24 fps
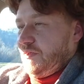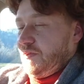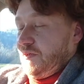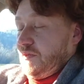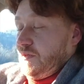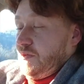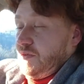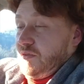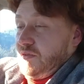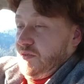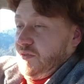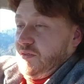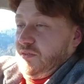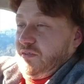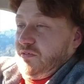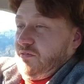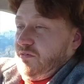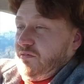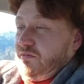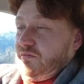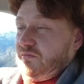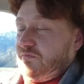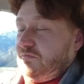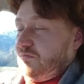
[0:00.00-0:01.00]
uh,
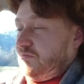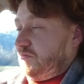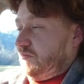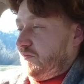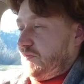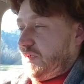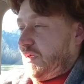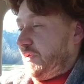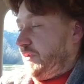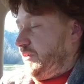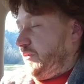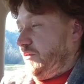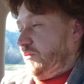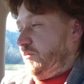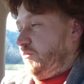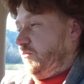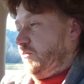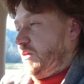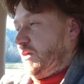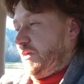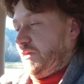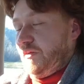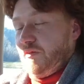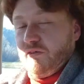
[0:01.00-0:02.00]
I don't
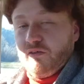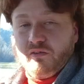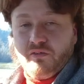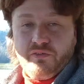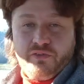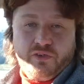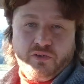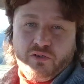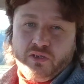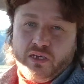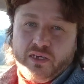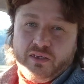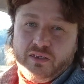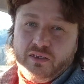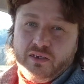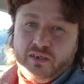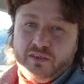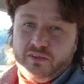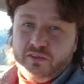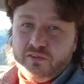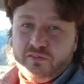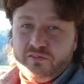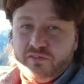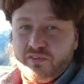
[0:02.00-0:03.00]
know why, although
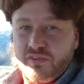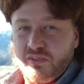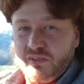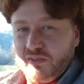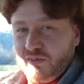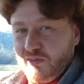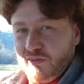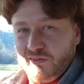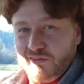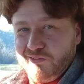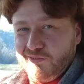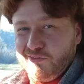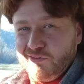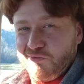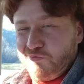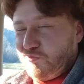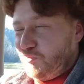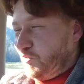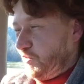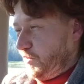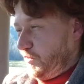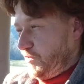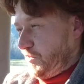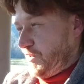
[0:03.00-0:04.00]
I don't think that the
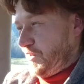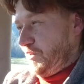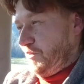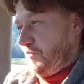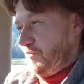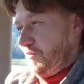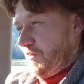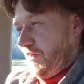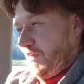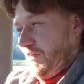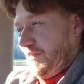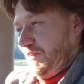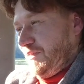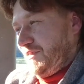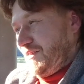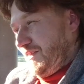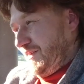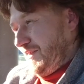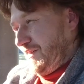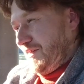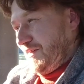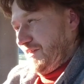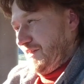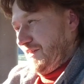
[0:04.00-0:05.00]
photos I
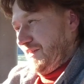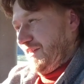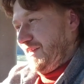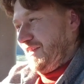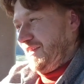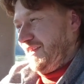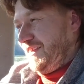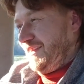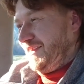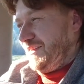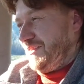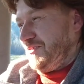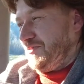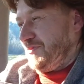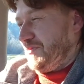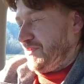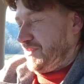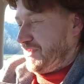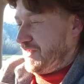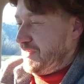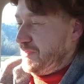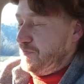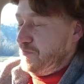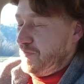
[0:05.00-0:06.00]
take
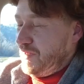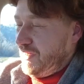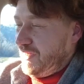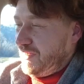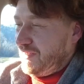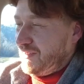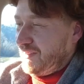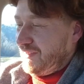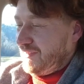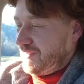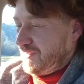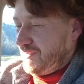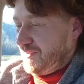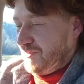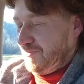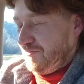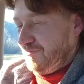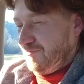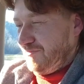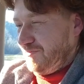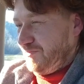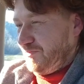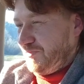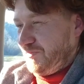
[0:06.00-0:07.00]
or I make are
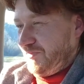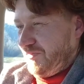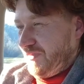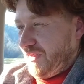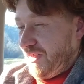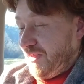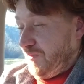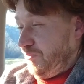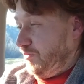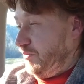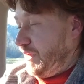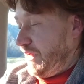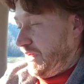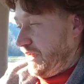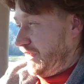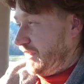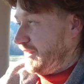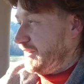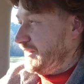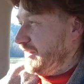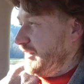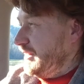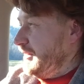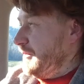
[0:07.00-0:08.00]
that
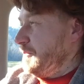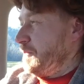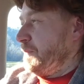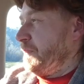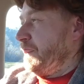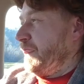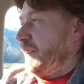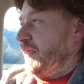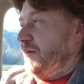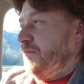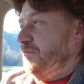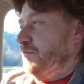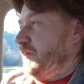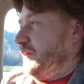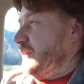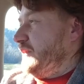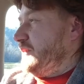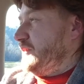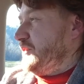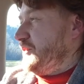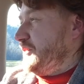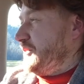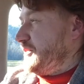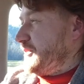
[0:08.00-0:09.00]
bad,
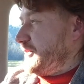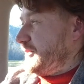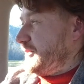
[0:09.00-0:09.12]
but it,